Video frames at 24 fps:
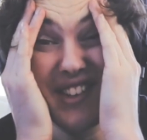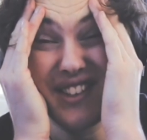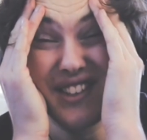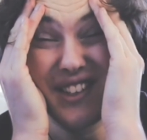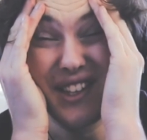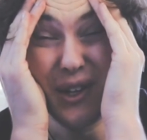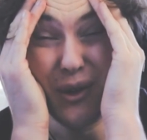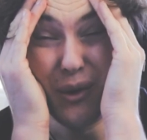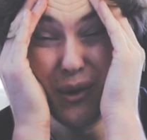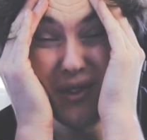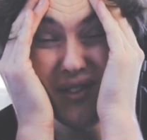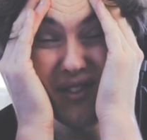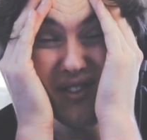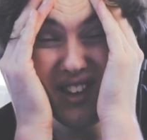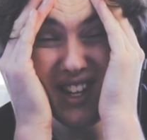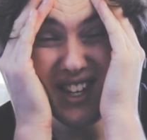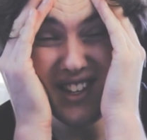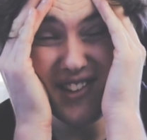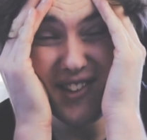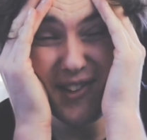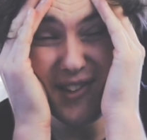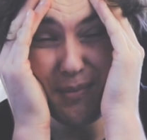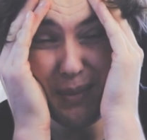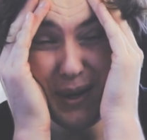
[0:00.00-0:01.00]
to deal with
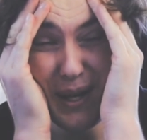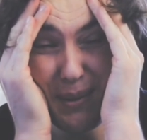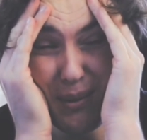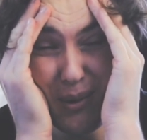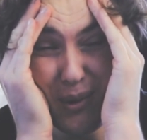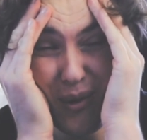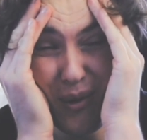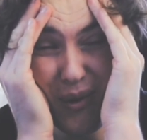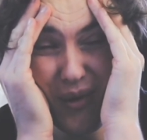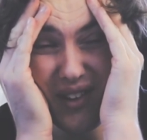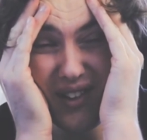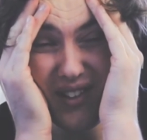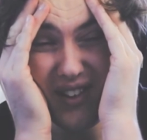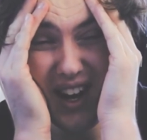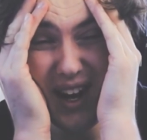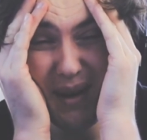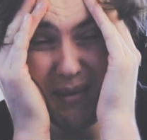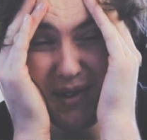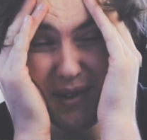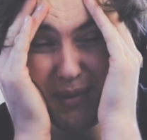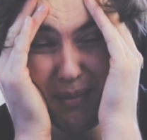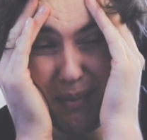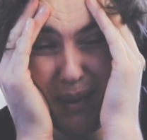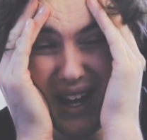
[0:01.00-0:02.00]
racist people all the
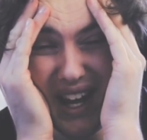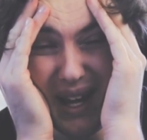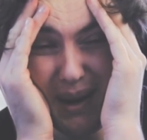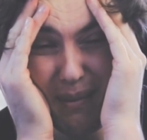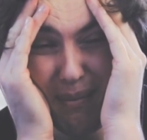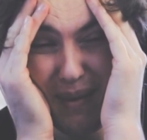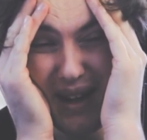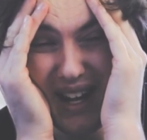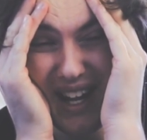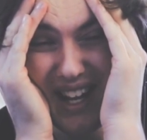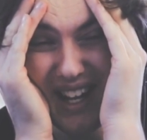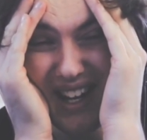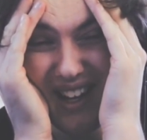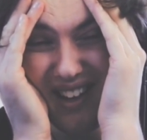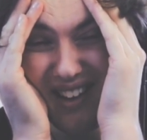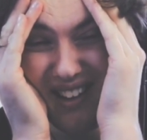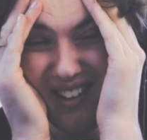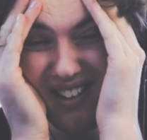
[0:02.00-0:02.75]
time is bad, man.